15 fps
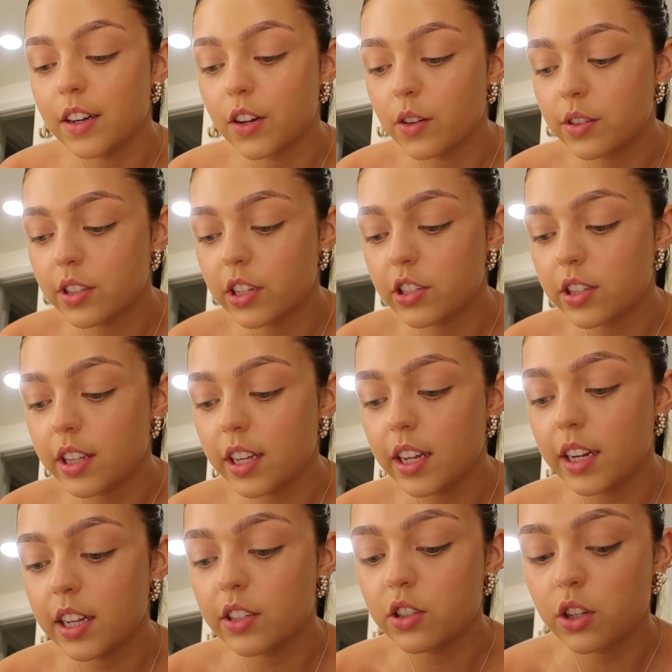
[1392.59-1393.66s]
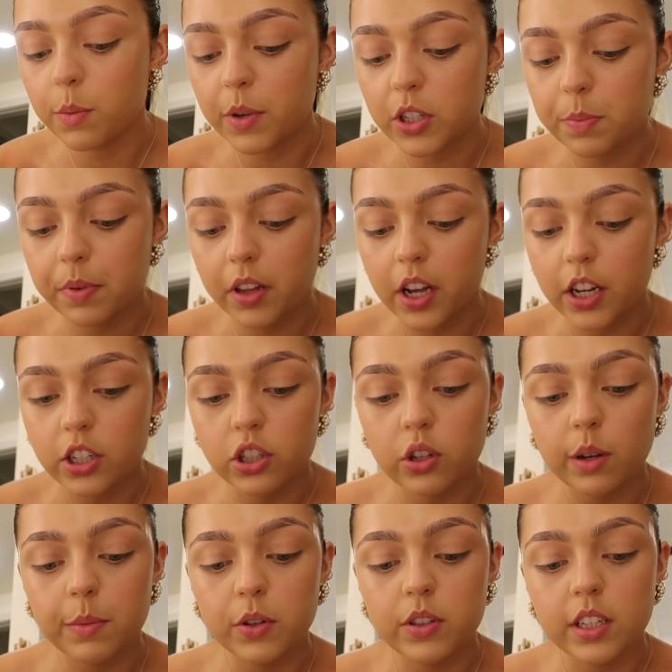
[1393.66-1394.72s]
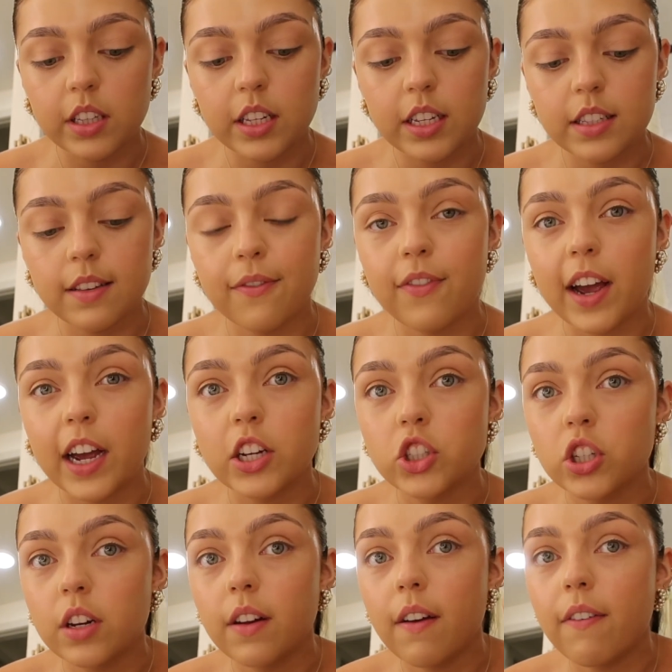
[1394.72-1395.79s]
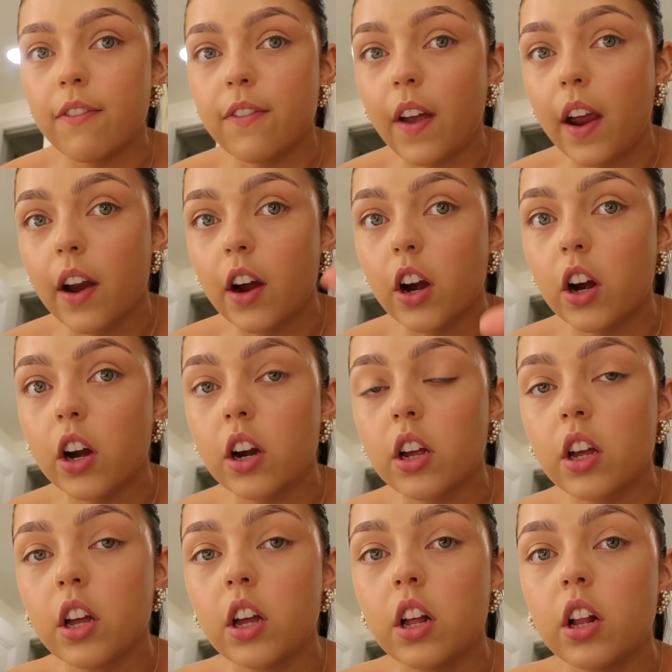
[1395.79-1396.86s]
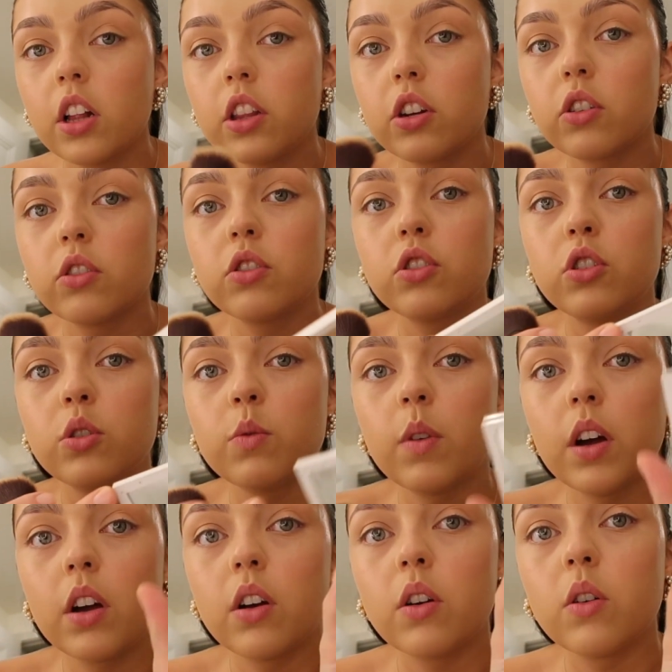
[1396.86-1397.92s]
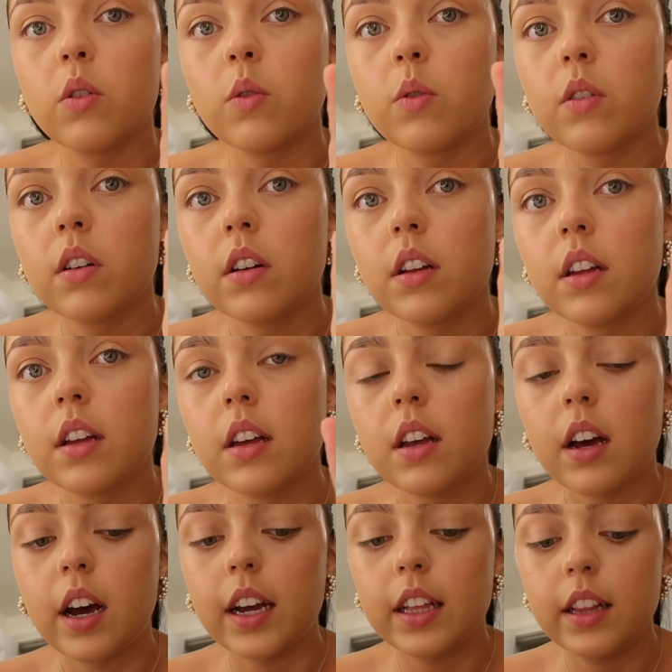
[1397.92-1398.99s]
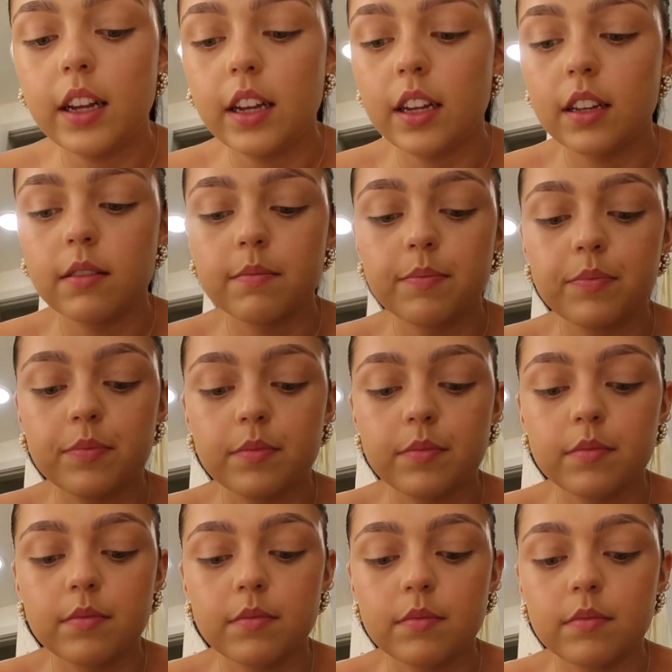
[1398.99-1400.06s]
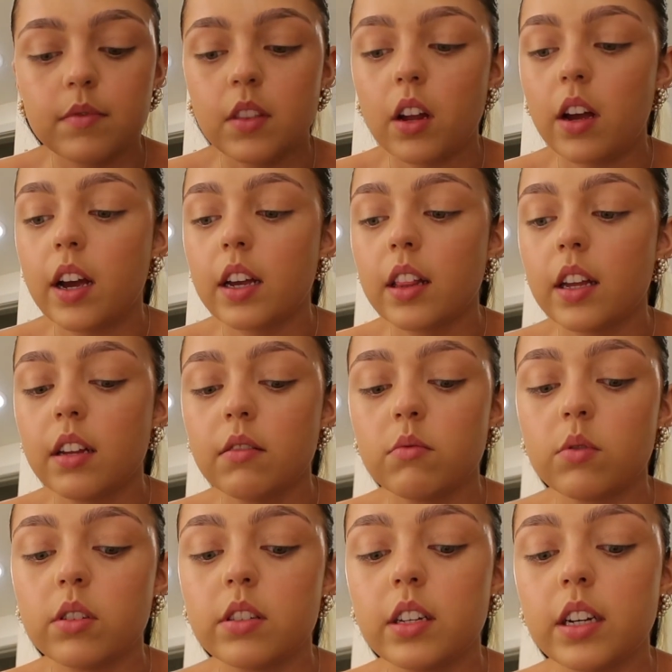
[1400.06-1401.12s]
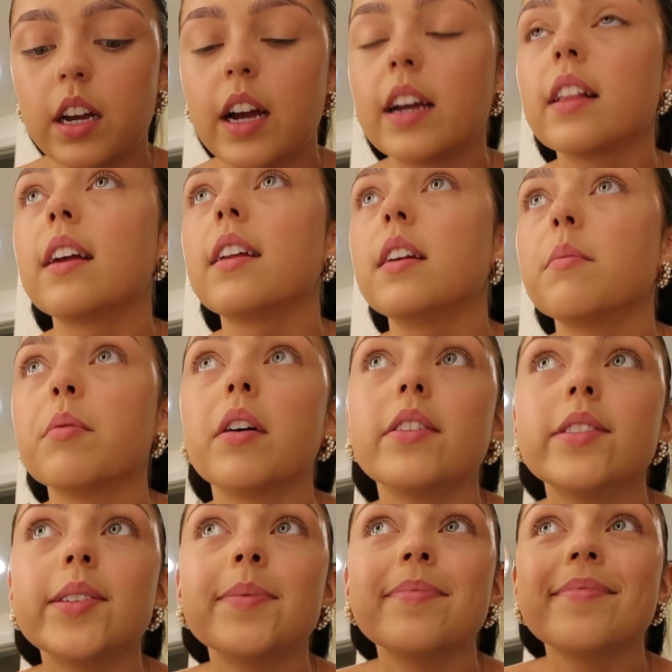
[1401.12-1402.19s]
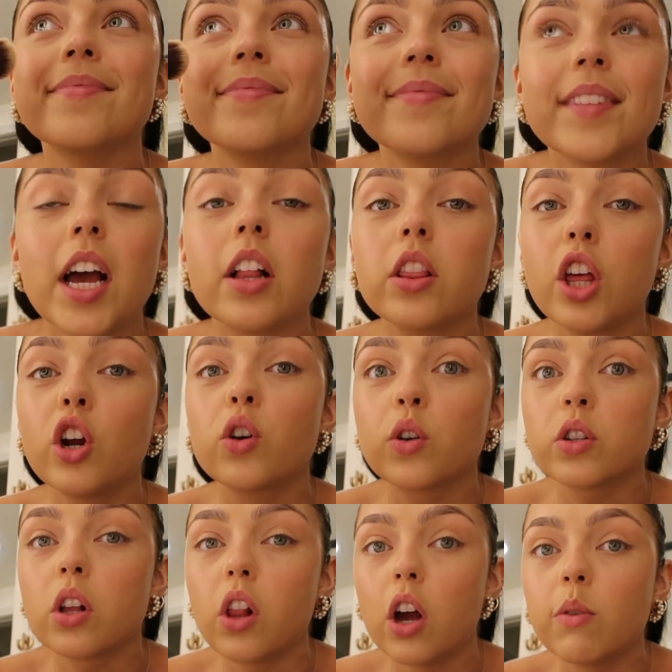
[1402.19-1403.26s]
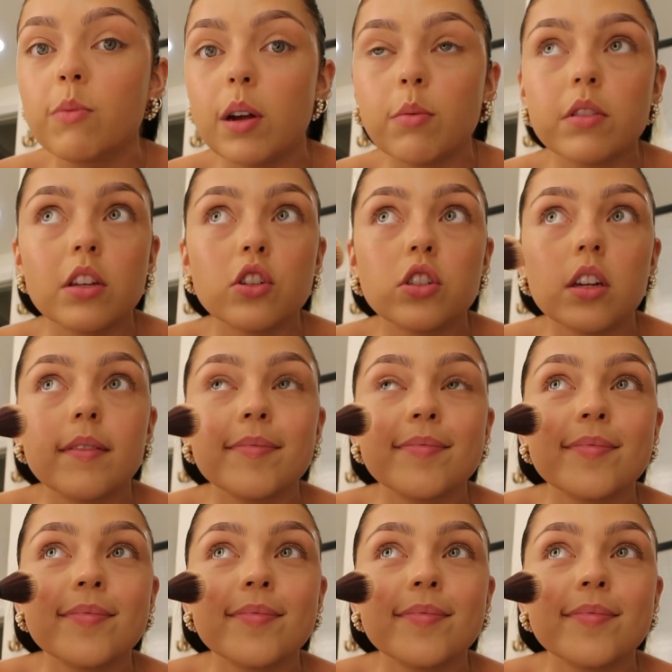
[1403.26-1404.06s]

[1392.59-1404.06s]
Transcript: No such thing as too much blush. So I'm using this Fashion Fair little duo highlight. Not highlight. Well, it's like a highlighting blush. A little goes a long way with this shit.